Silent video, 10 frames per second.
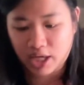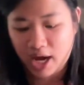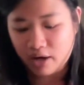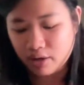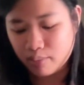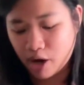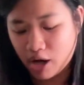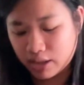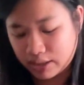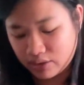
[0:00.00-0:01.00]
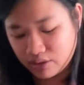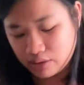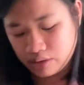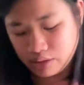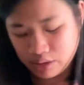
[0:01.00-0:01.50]
out of the box.
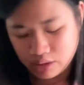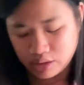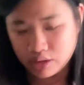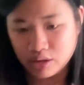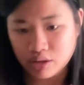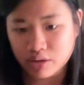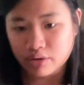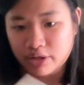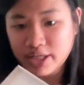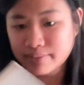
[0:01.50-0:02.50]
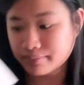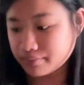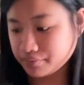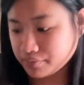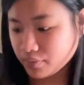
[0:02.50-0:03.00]
Alright,
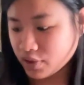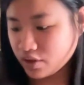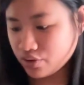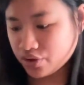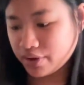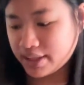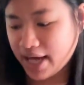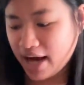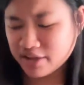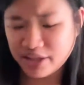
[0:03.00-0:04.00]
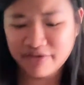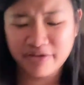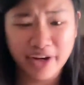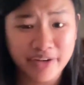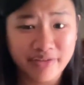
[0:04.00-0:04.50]
so it's actually
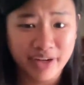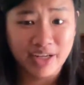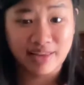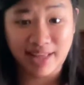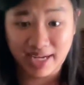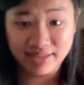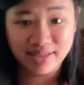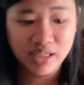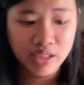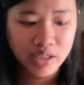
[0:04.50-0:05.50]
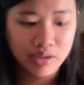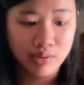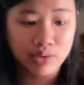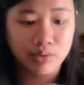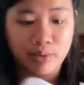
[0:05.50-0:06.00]
very light,
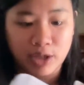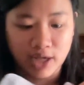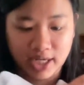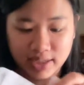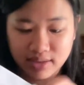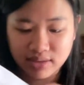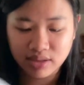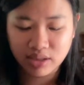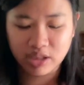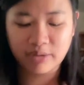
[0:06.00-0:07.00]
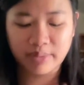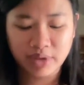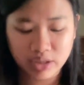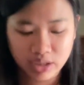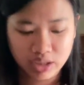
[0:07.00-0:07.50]
which will be nice.
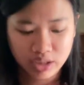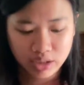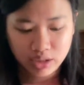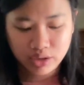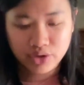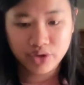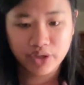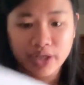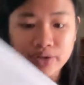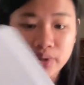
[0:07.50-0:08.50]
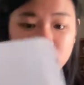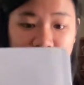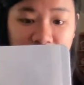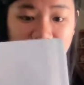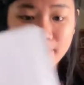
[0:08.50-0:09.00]
So here's what it
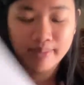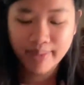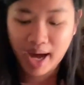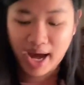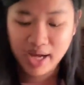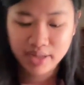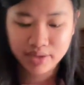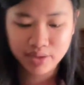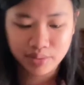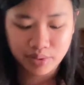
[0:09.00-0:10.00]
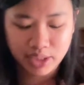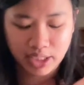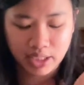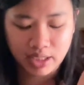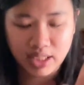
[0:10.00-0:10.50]
looks like from the back. So we
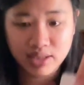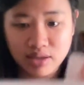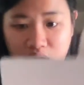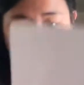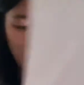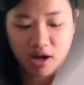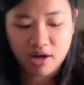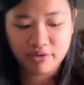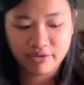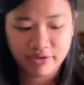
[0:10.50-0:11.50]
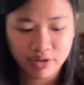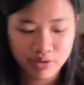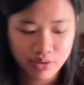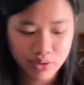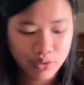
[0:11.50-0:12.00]
take this
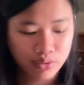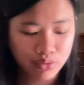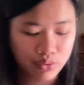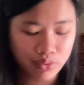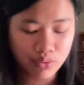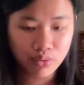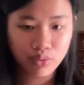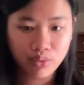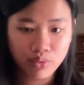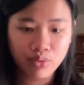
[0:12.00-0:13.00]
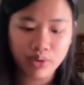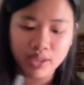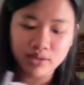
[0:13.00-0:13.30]
off. Ooh.